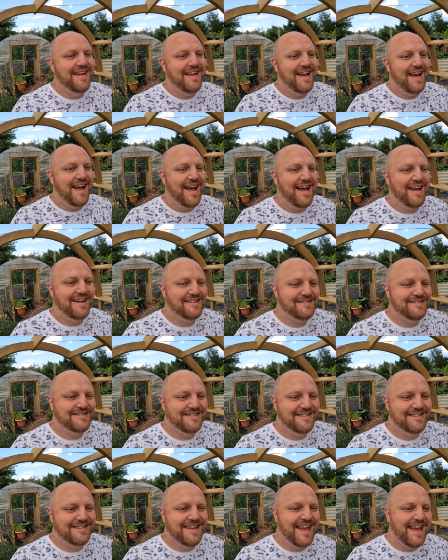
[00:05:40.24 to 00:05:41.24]
And
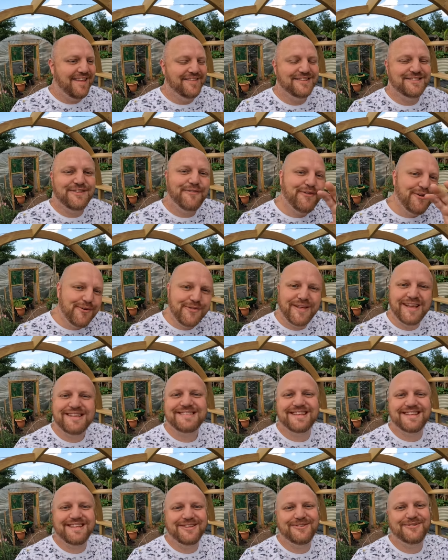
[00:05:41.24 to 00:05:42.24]
yeah, there's a few things
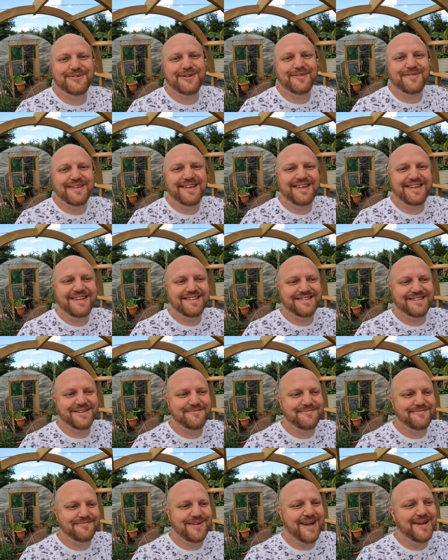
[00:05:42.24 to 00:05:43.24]
I need to do down there
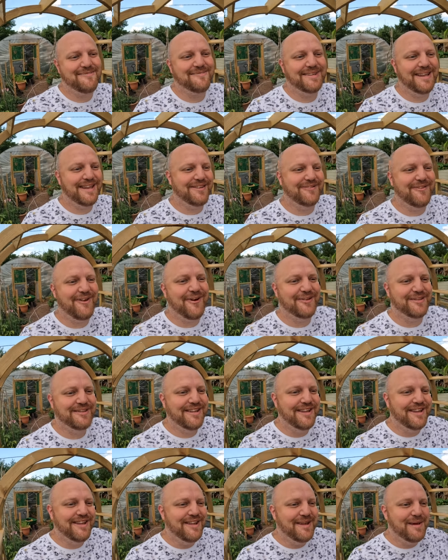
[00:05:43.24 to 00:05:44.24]
to, um, later on,
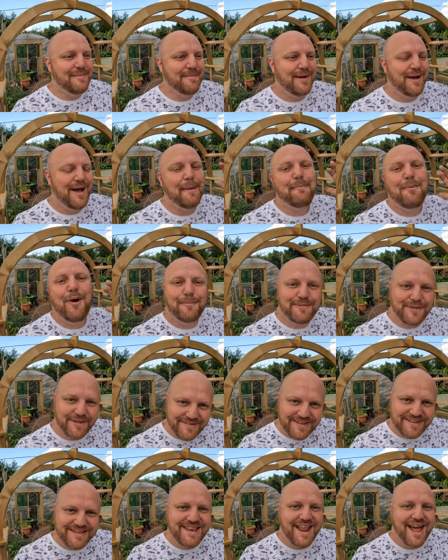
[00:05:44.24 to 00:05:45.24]
but I'll pop down
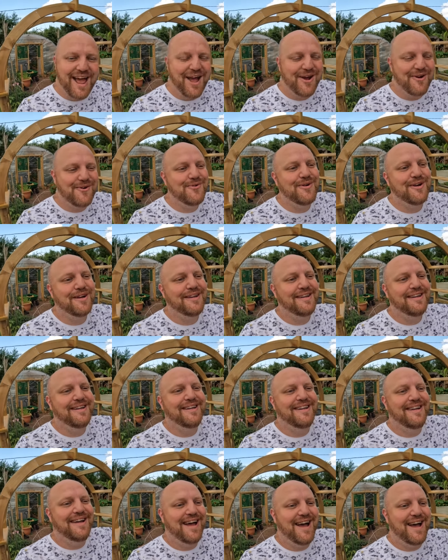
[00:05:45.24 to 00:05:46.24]
in now.
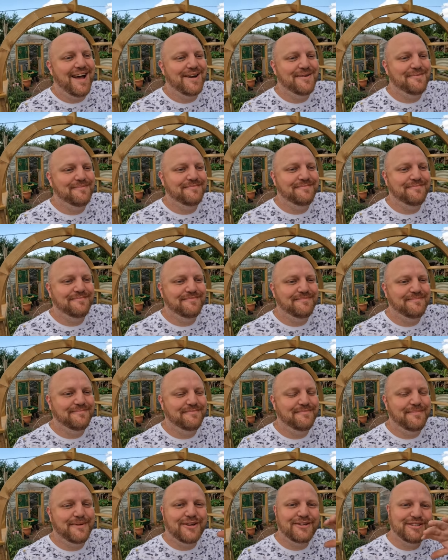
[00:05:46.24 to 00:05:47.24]
Um,
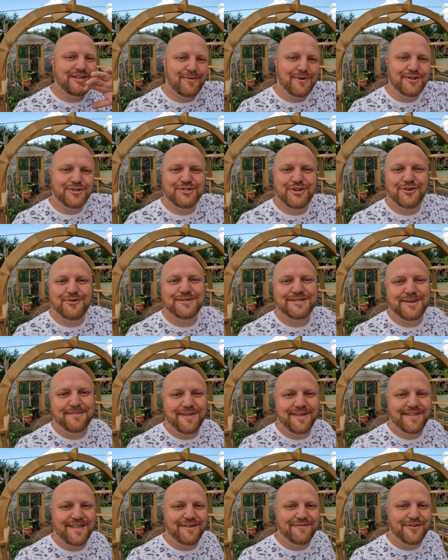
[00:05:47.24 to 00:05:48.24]
because I want to show you
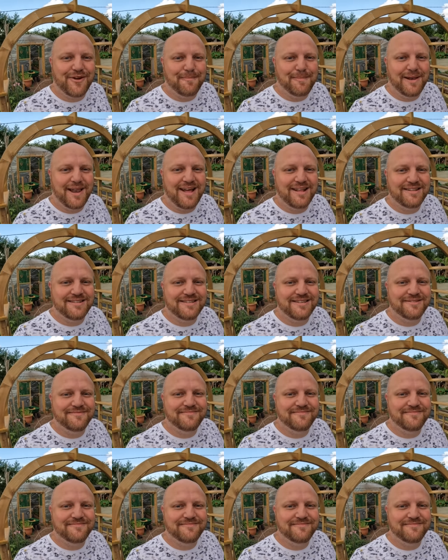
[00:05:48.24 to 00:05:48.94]
something that I've got planned.